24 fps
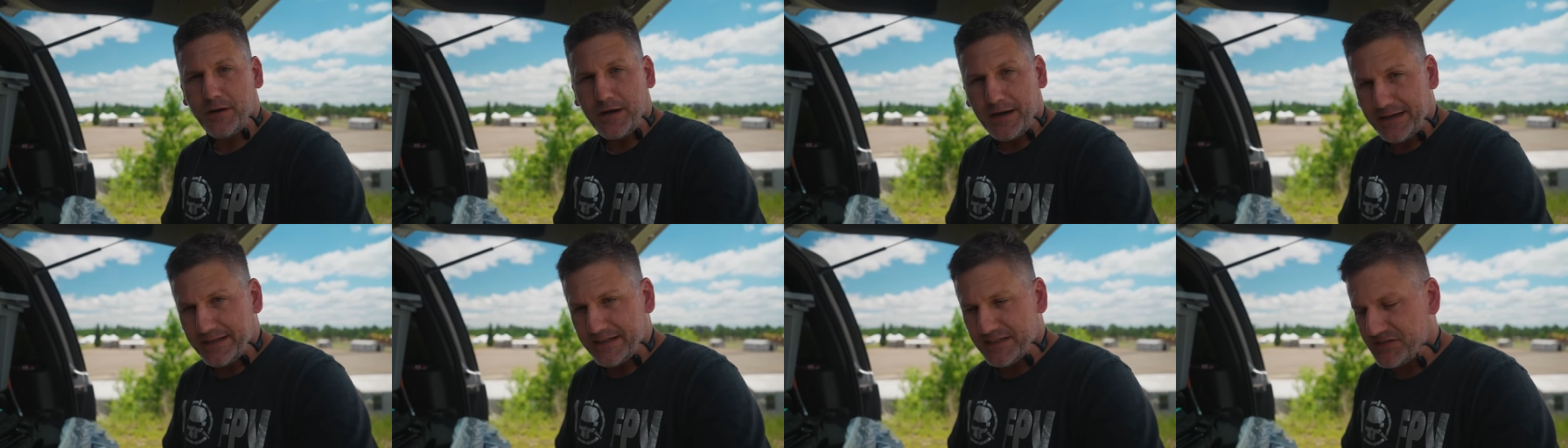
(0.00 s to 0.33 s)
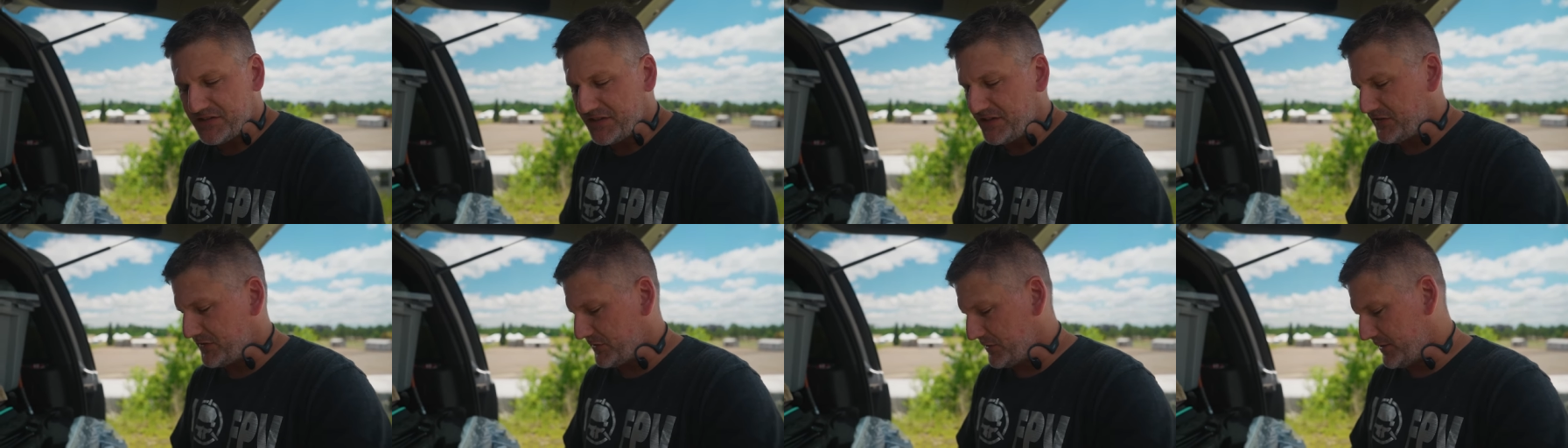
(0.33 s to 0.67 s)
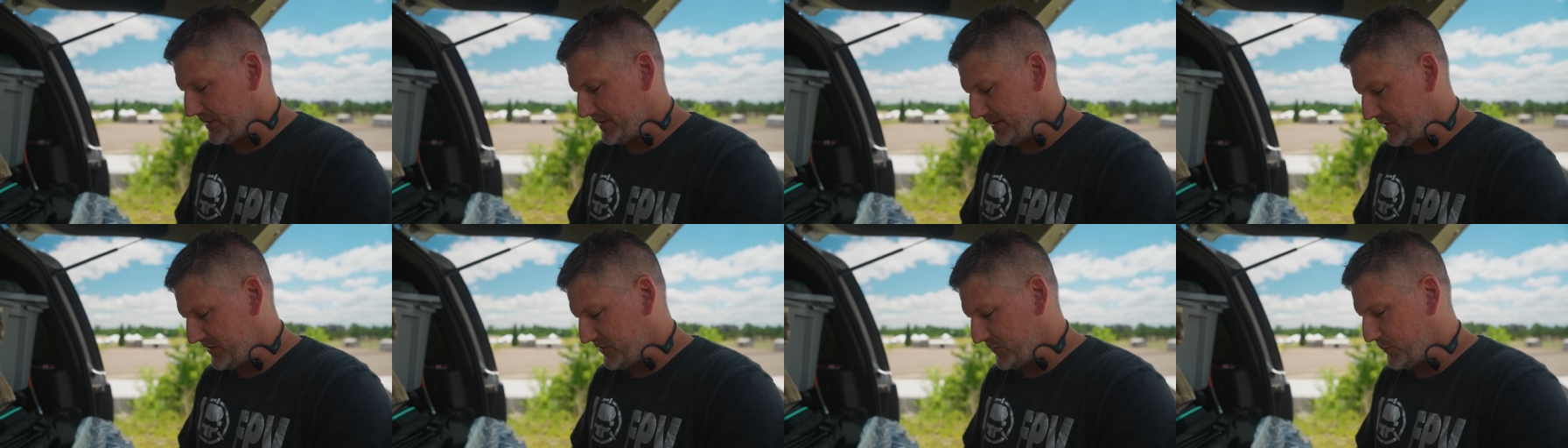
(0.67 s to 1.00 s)
behind-the-scenes
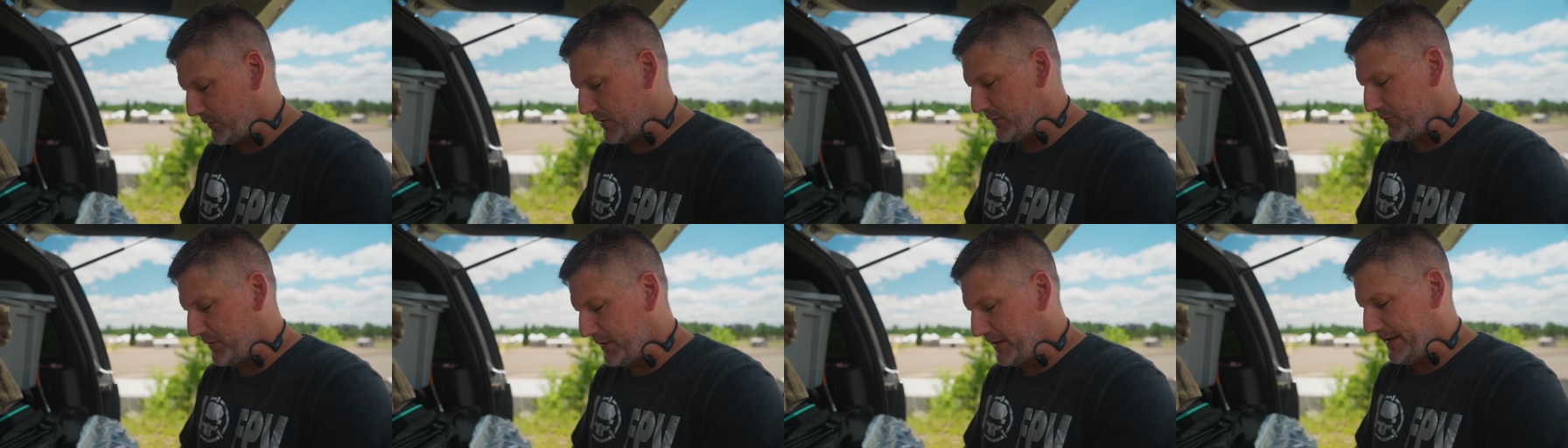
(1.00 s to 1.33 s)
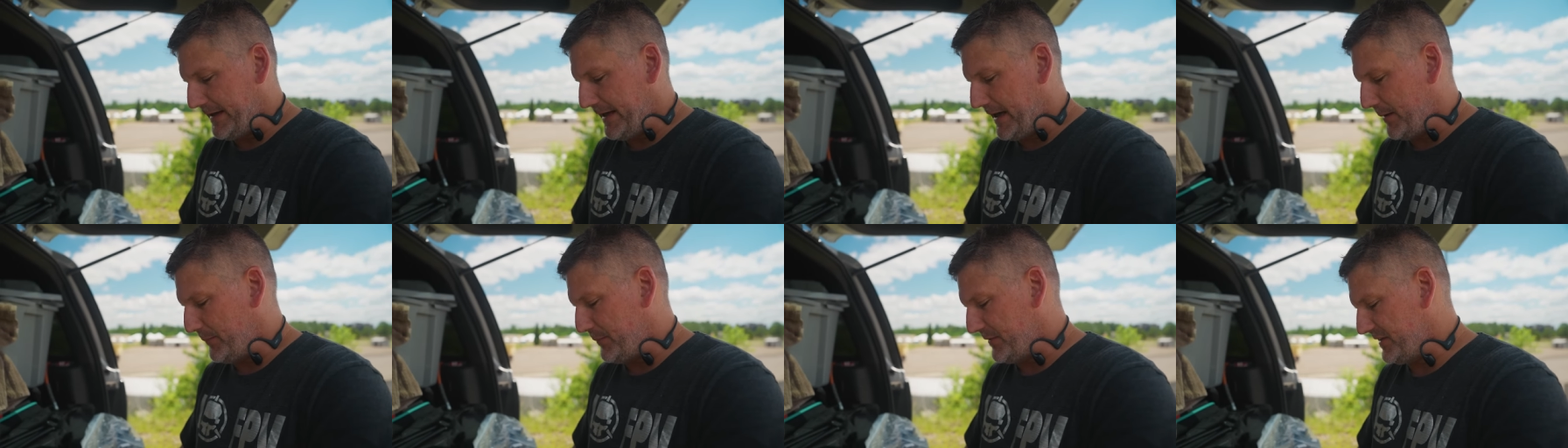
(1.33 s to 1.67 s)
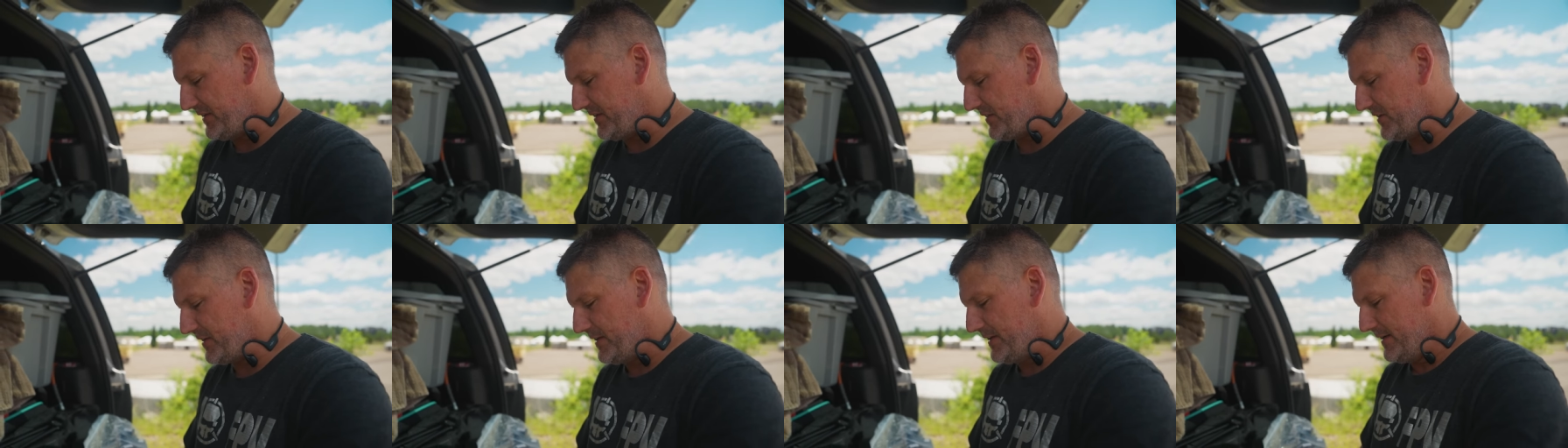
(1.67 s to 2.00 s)
look. This is what really
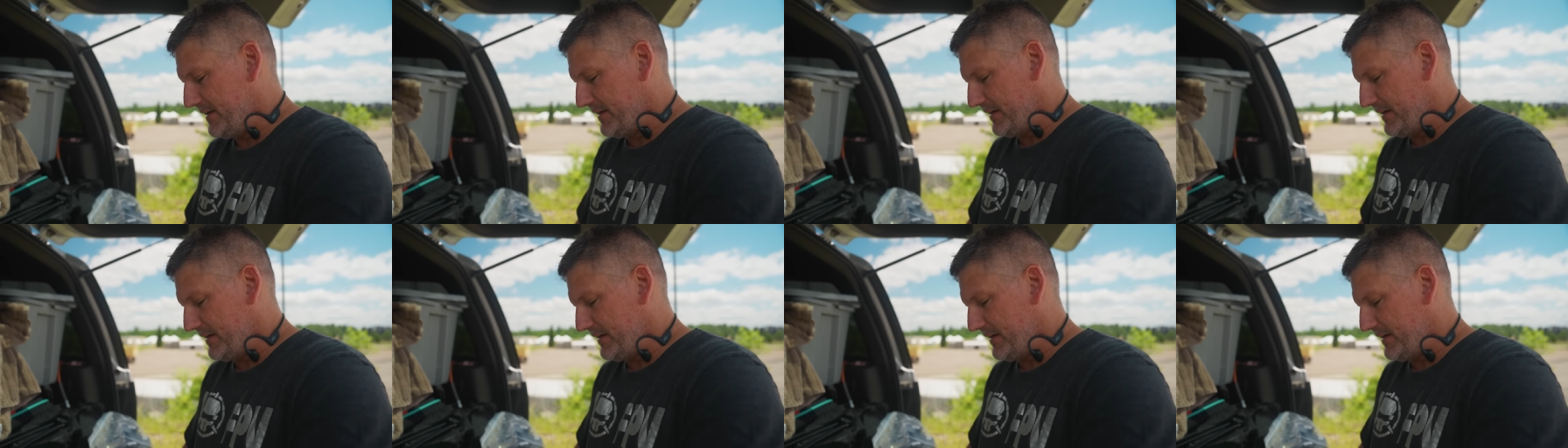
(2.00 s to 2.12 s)
happens.